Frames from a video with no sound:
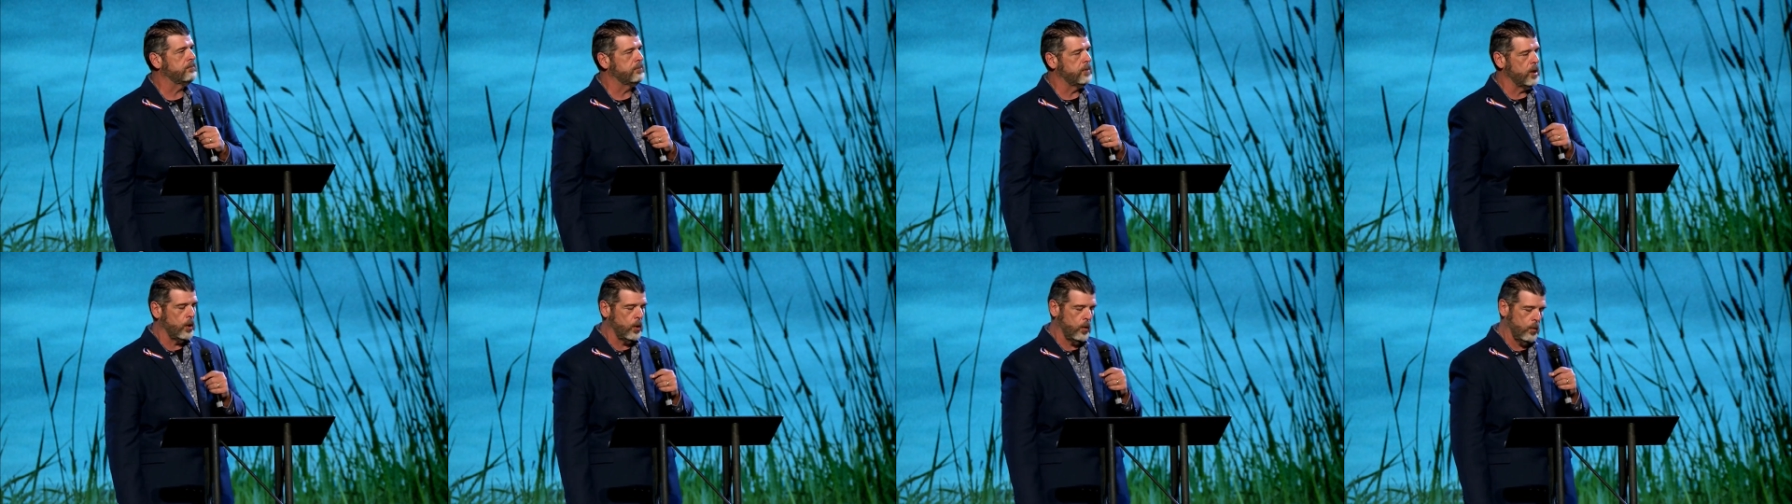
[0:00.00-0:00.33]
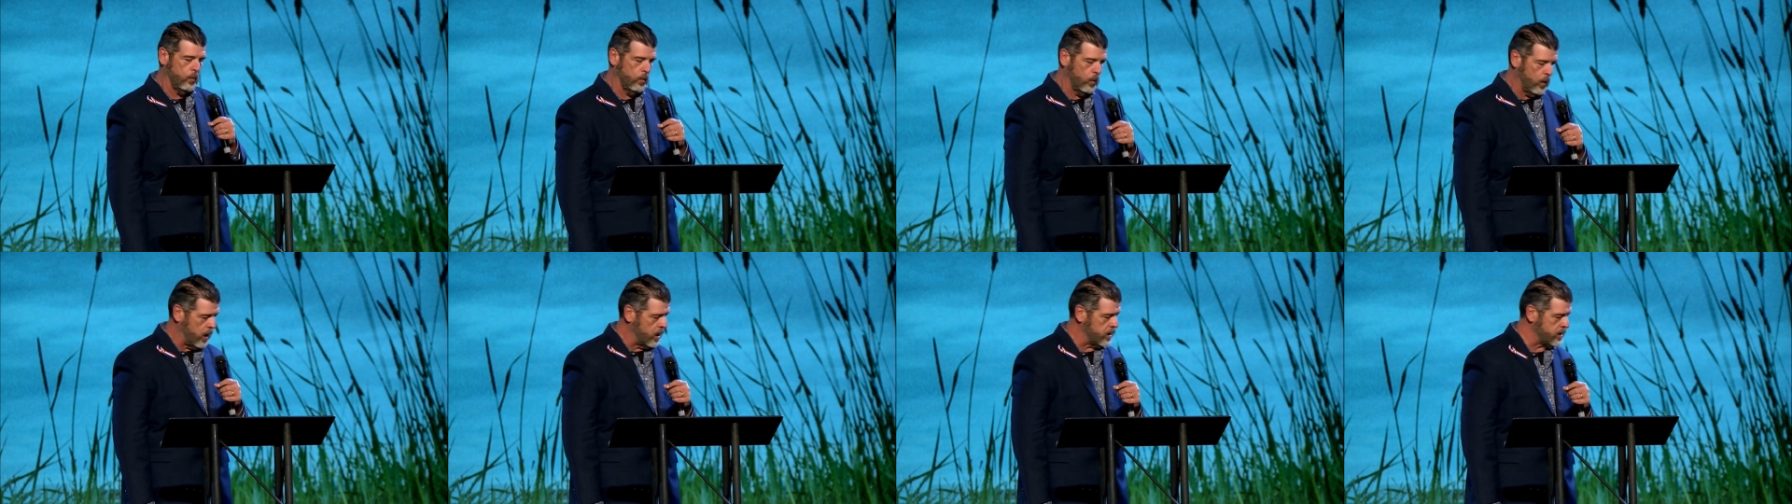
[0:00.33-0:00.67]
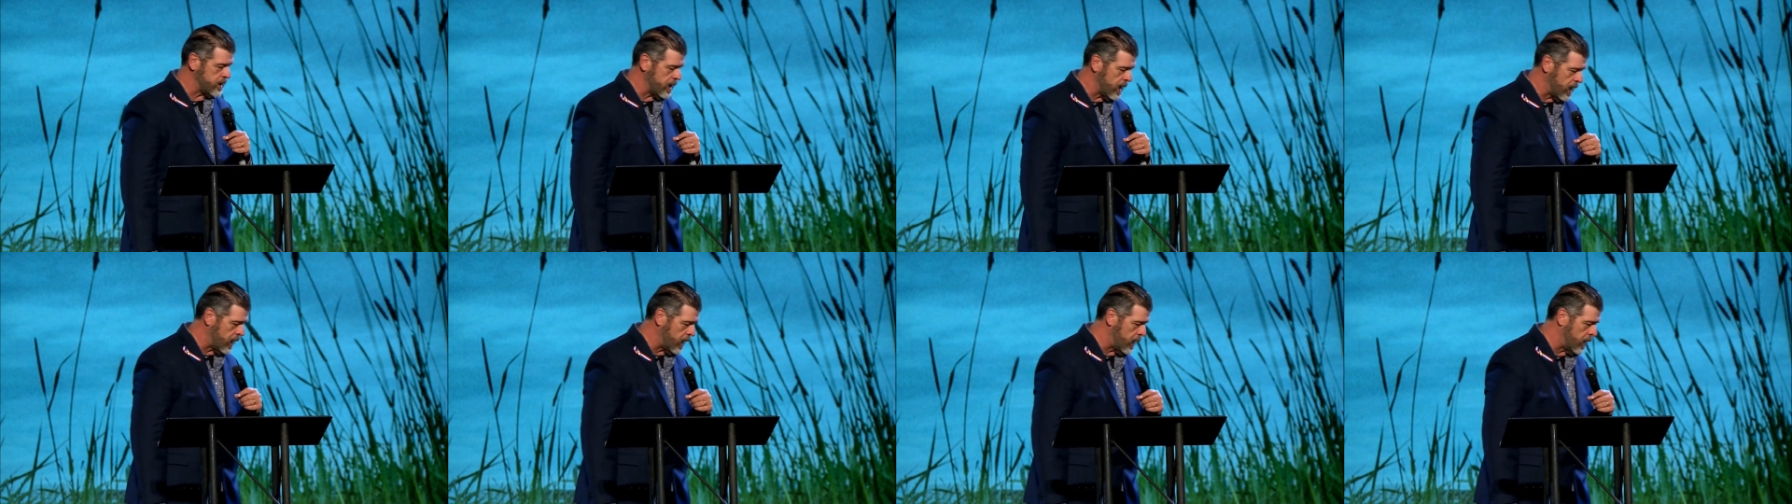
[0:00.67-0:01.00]
Dude, one
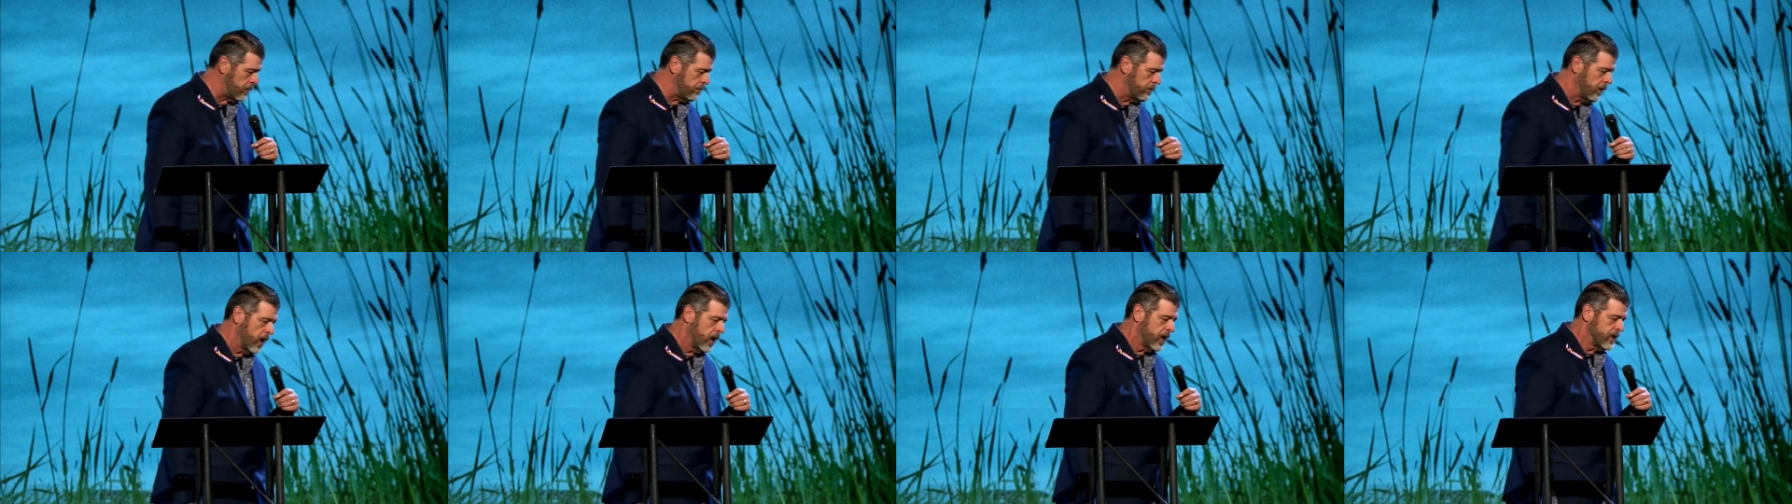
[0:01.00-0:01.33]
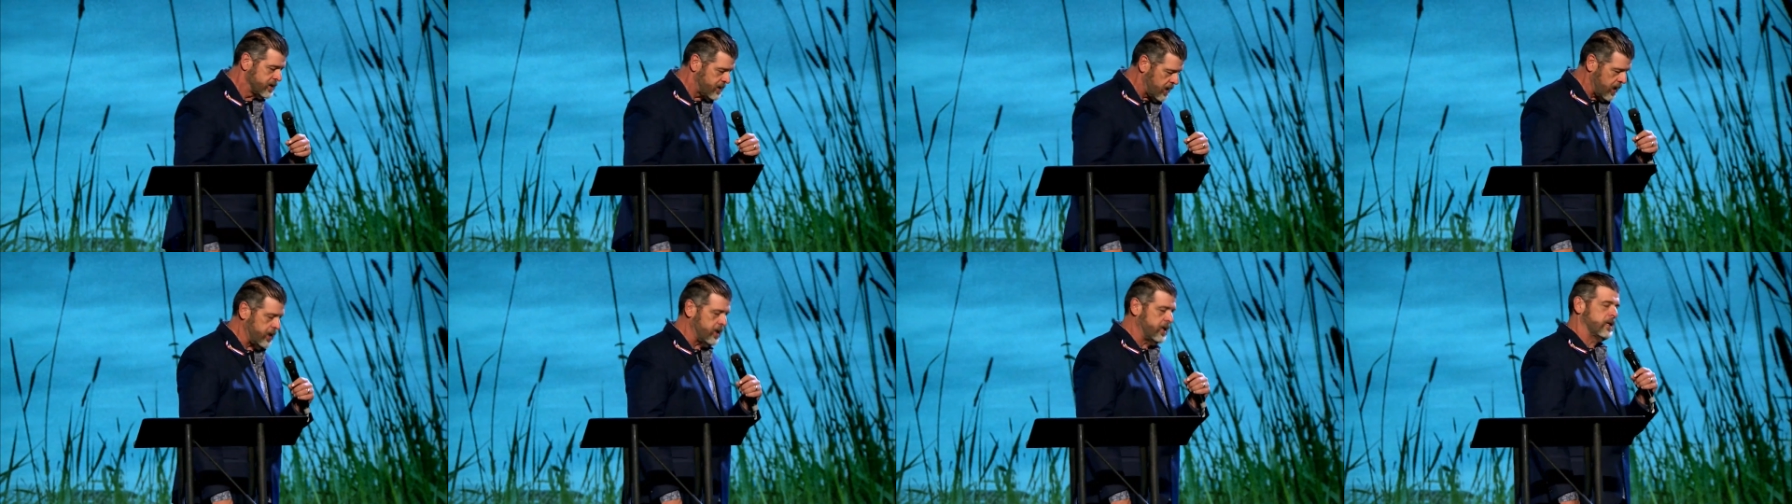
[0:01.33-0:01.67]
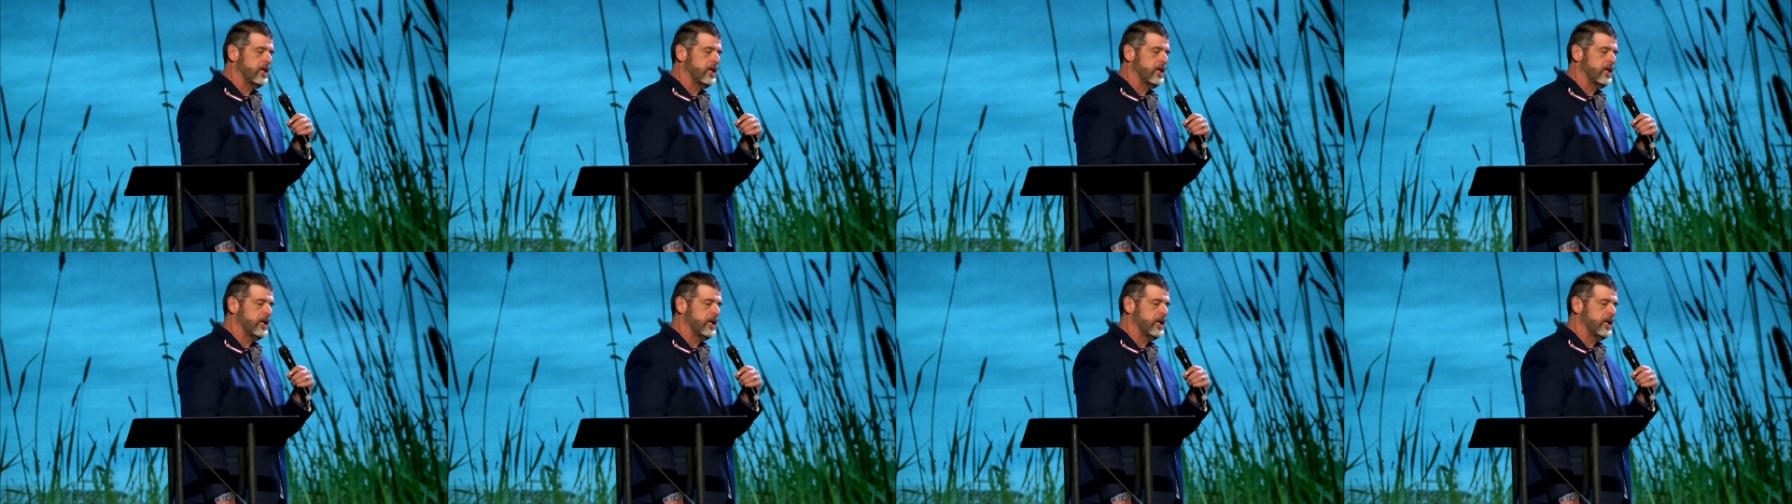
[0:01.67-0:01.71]
time, tell you